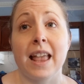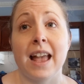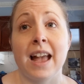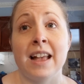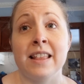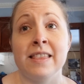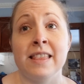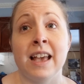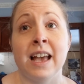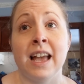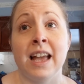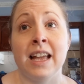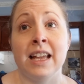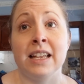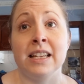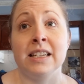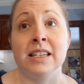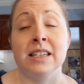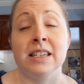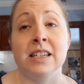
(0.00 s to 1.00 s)

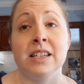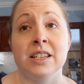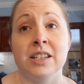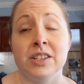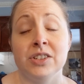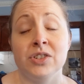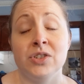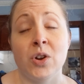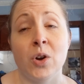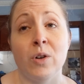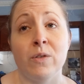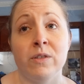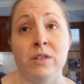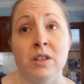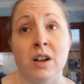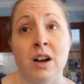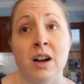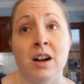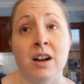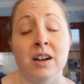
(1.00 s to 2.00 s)
then
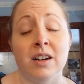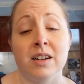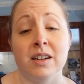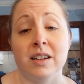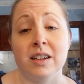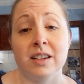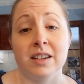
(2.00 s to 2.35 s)
Novolog,